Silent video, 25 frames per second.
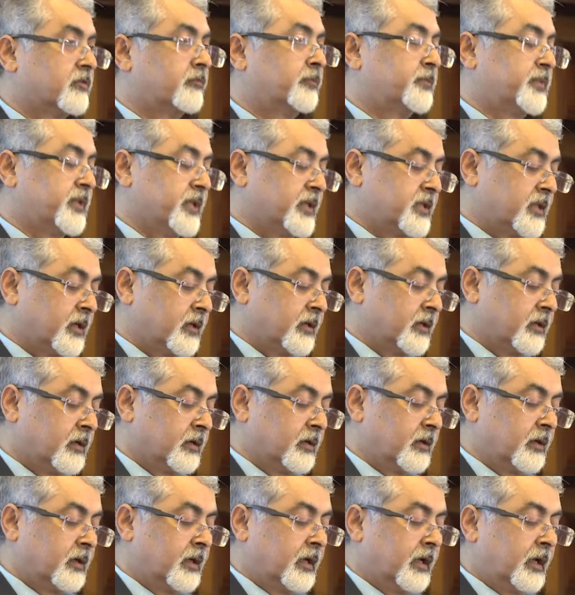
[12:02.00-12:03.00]
of
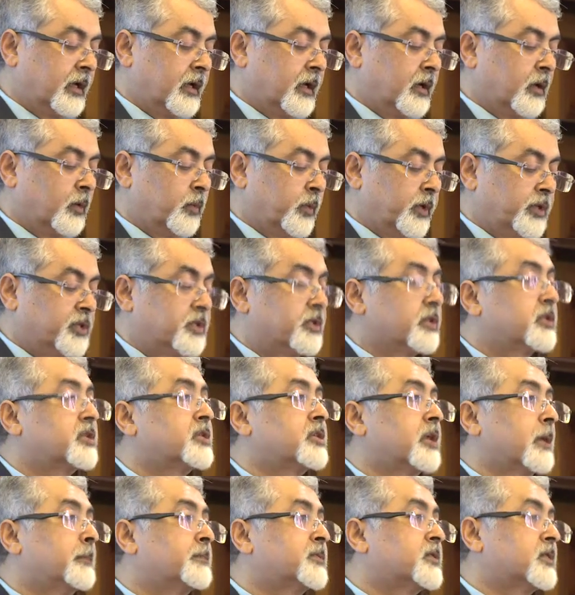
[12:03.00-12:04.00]
precedent, which
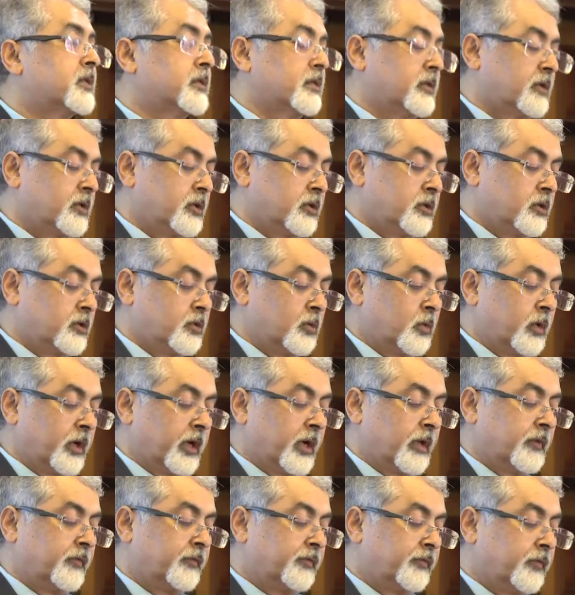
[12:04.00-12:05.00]
steps in
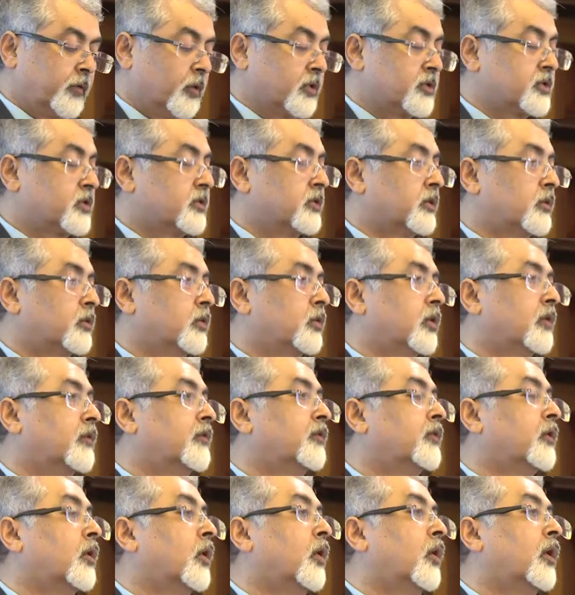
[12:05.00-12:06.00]
to enforce the rule
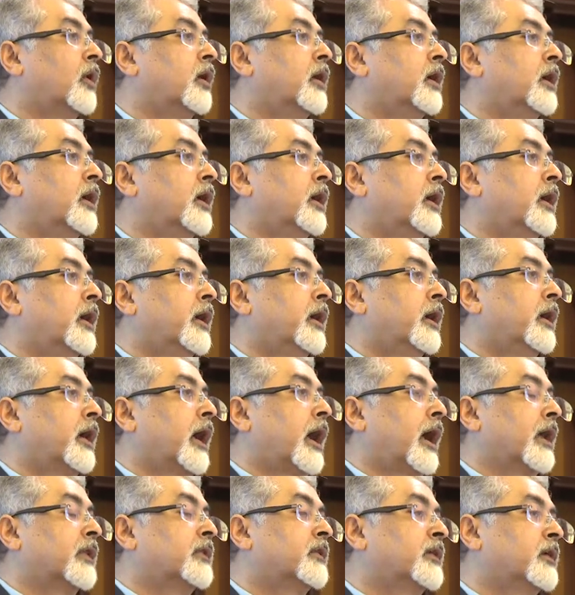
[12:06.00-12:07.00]
of law.
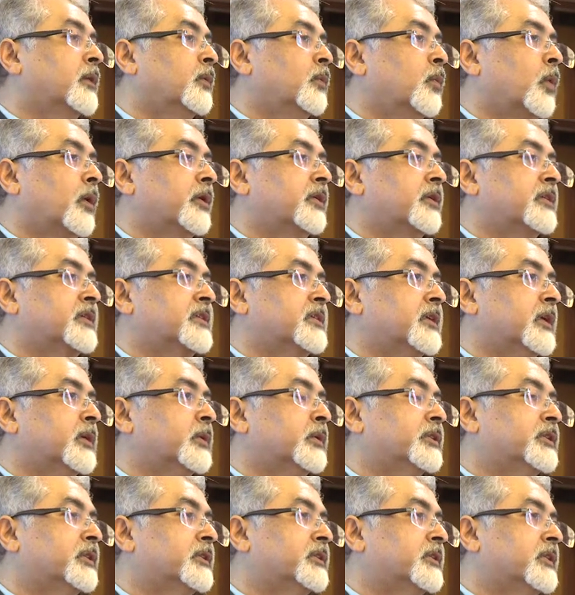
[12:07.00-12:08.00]
I think what
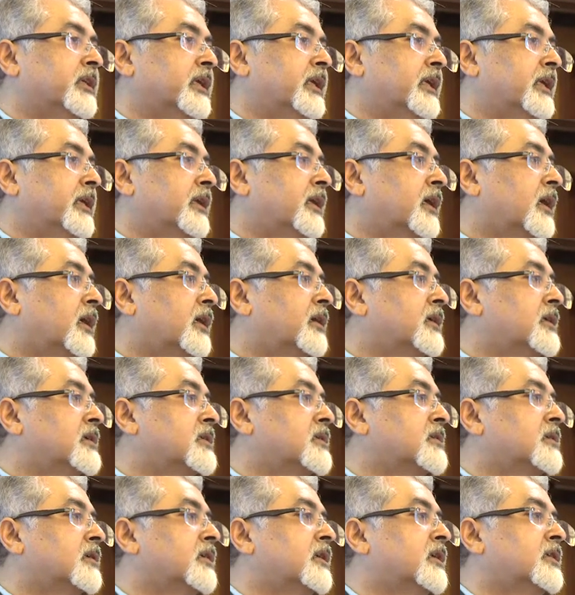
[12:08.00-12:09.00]
distinguishes India
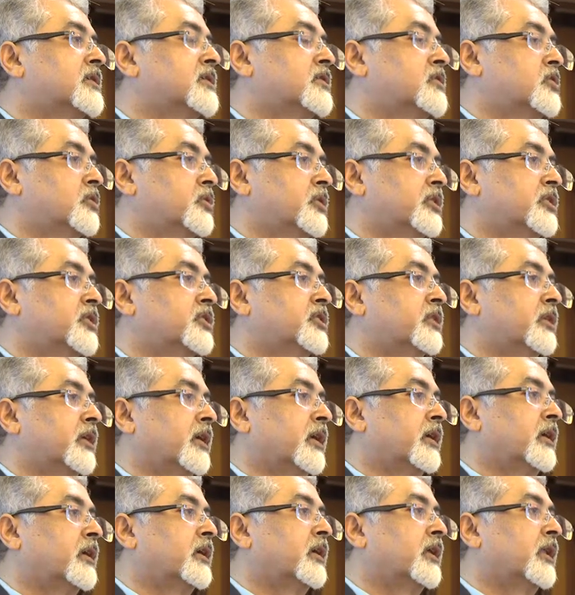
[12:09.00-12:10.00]
is its
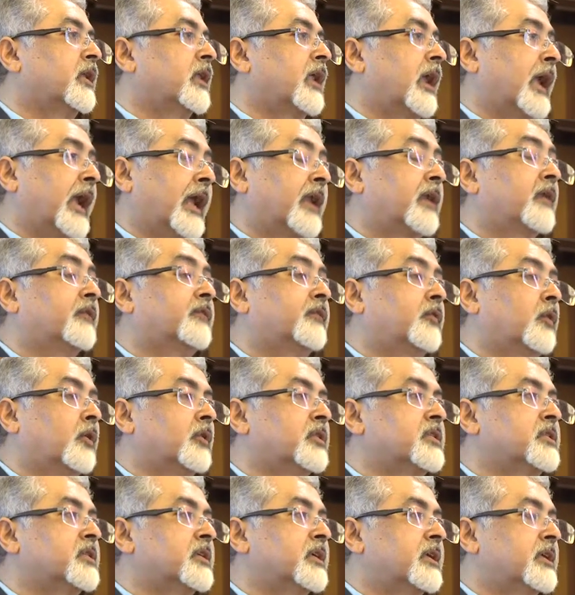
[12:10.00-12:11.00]
judiciary and, of
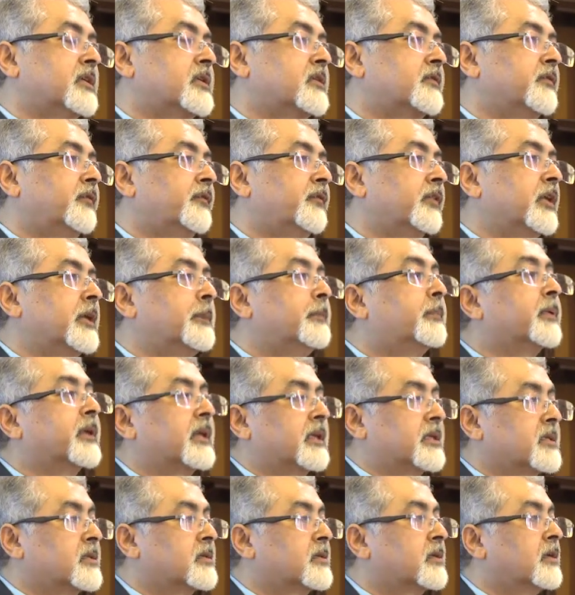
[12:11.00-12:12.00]
course, its free
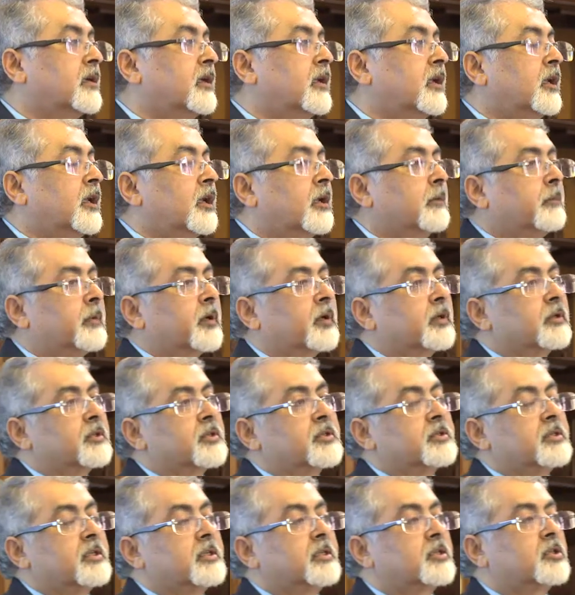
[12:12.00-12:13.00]
press,
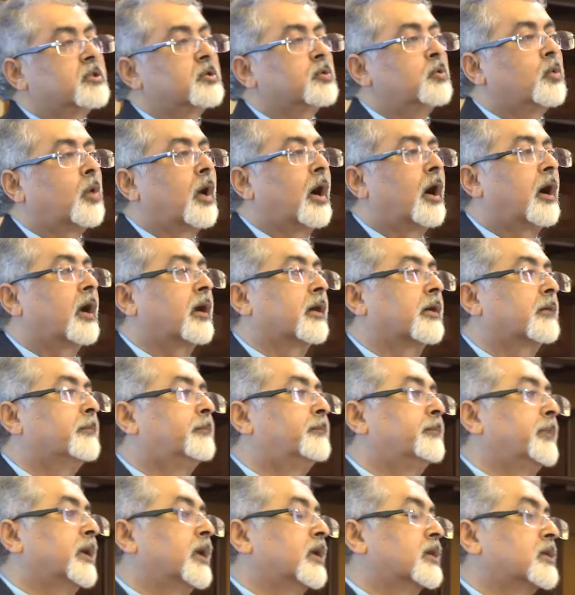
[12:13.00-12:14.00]
because these two
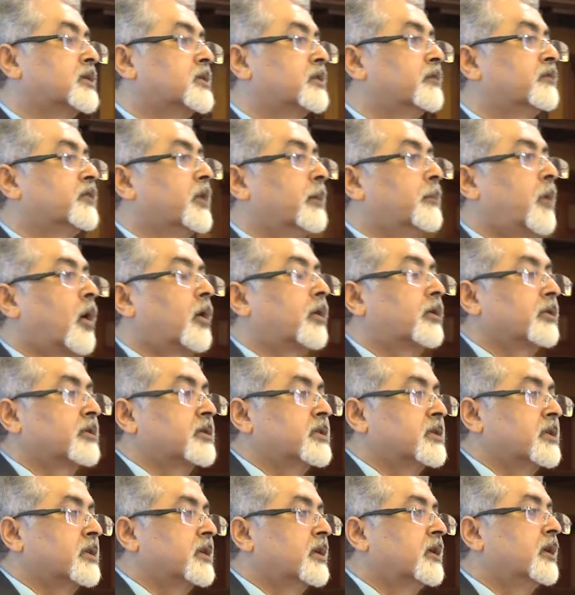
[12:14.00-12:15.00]
are pillars of
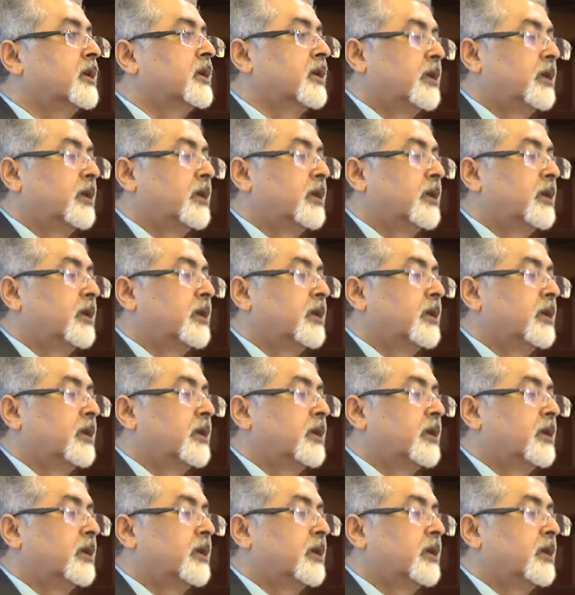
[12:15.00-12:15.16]
democracy,